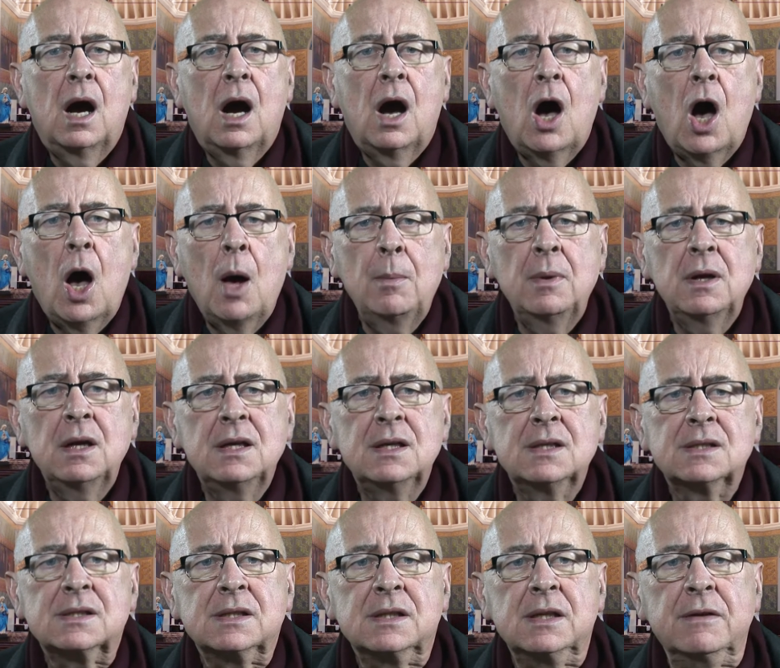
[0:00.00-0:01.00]
Homily
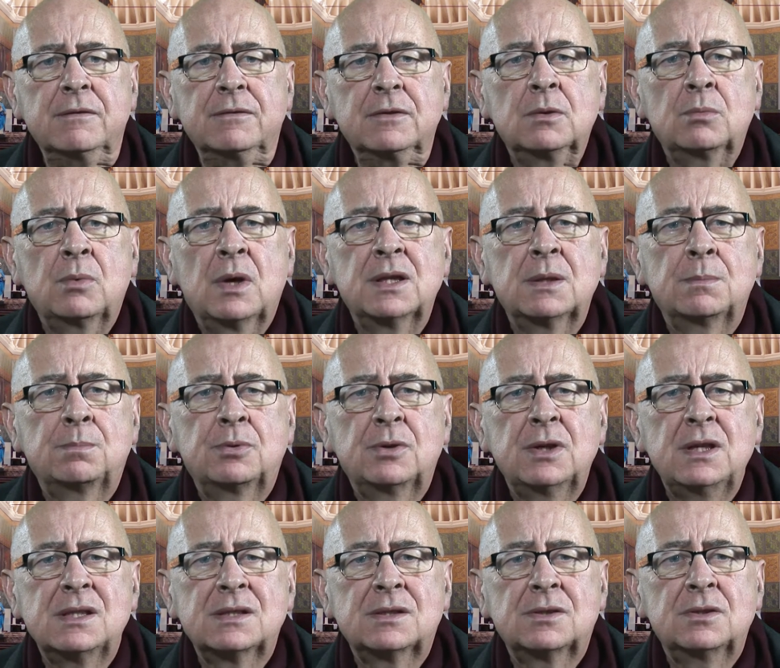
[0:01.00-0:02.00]
is given when the
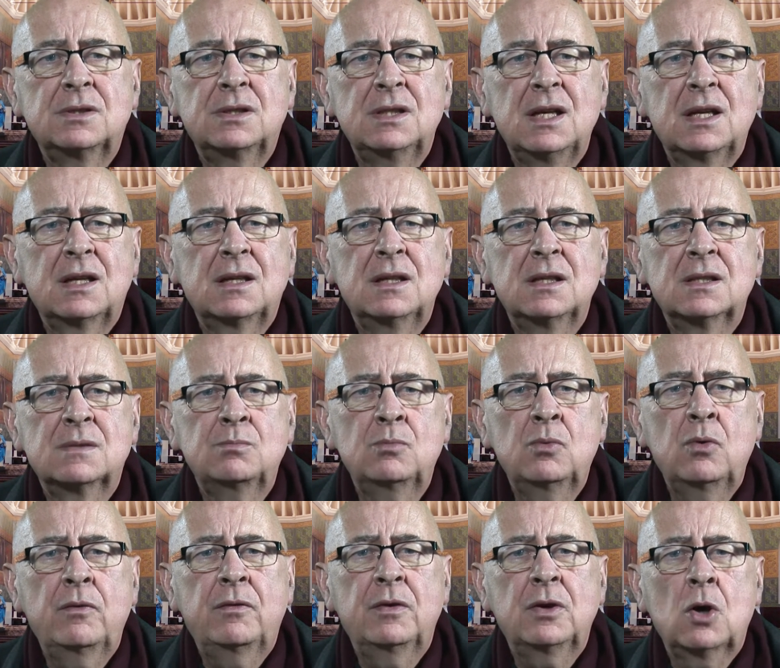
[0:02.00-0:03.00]
priest or deacon is
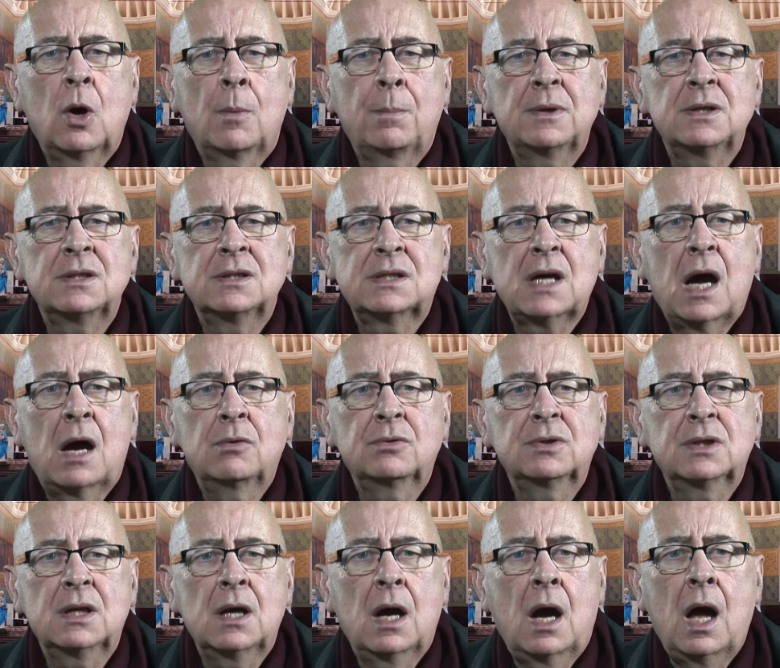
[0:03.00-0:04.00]
moving up and down
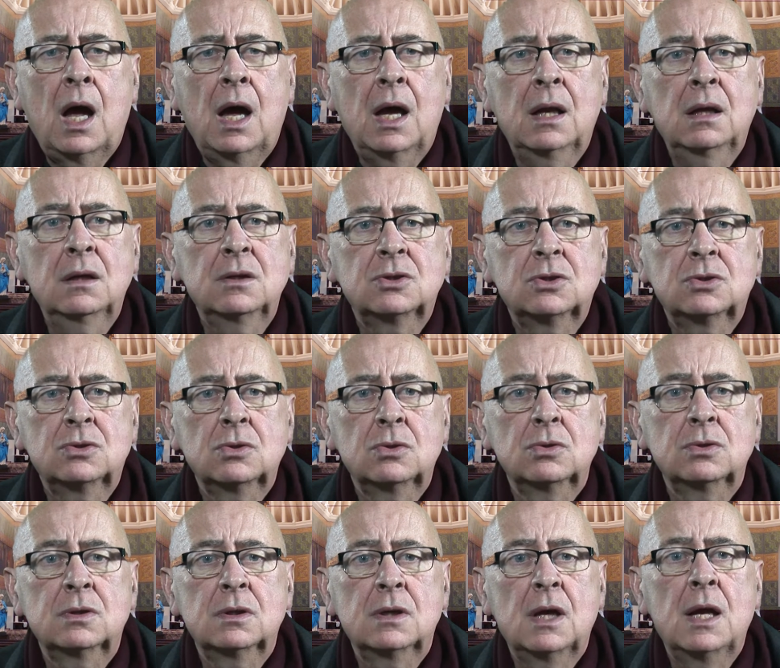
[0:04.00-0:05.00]
the aisle,
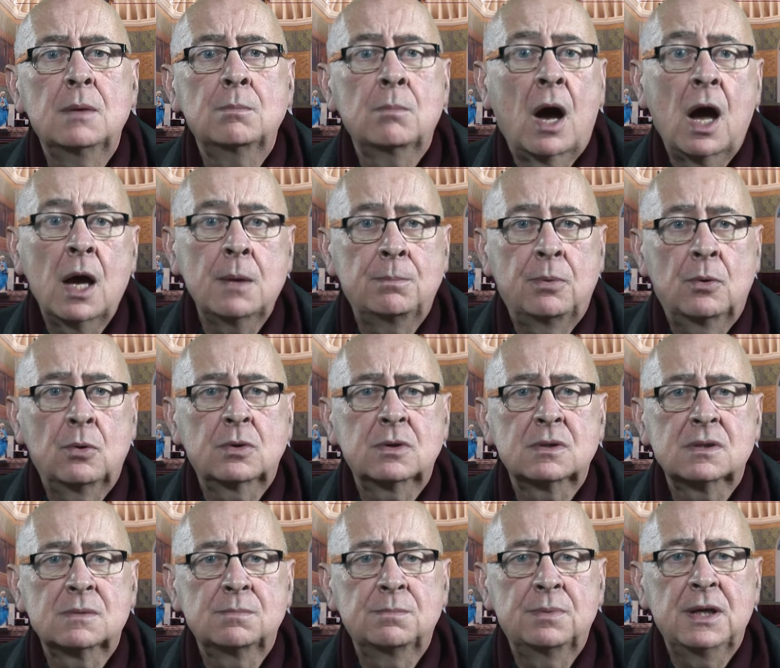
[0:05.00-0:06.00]
should, in my
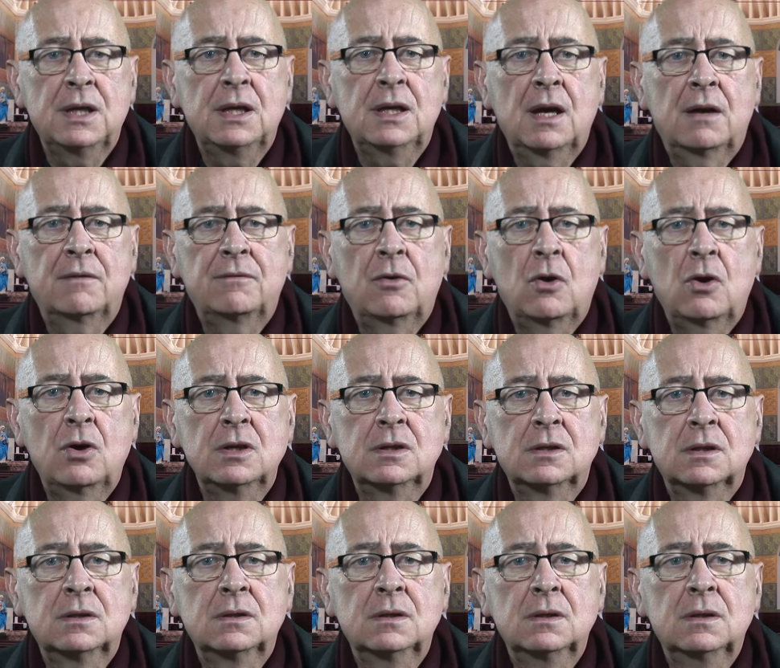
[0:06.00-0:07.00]
books, be
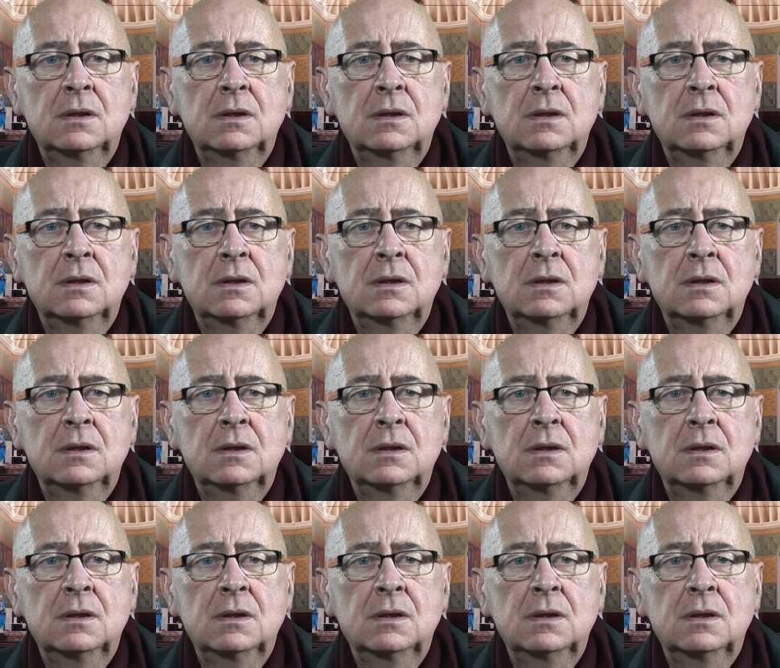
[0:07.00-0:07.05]
avoided.